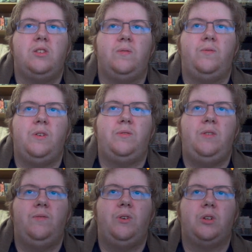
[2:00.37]
of
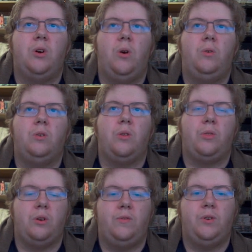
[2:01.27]
15-foot cone or
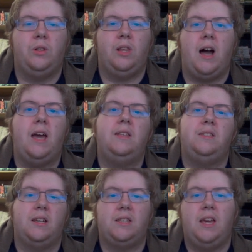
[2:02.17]
30-foot line
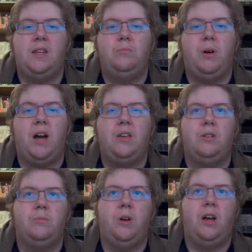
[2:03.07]
dictated by
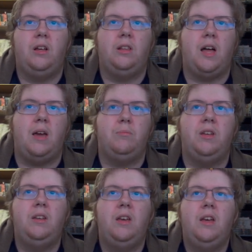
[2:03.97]
your
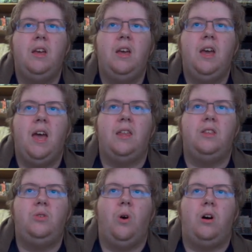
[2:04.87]
alignment. And
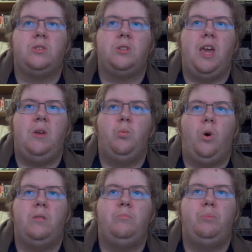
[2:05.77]
then you also gain
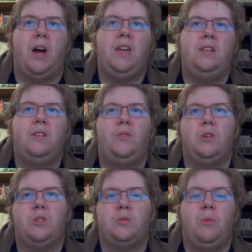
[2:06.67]
1 bite. If
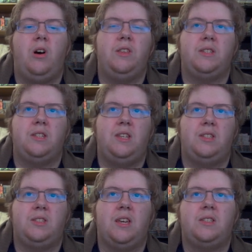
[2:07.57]
you're small, that's a
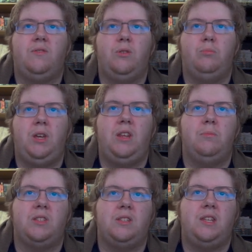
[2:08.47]
d6. If you're
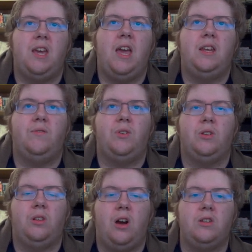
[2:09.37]
medium, it's a d8. And if
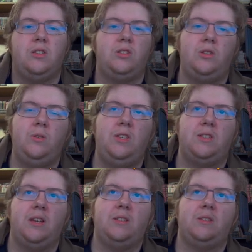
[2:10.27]
you're large, it's
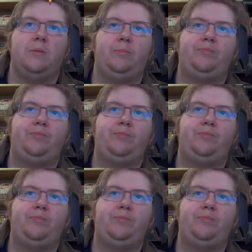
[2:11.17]
2d6.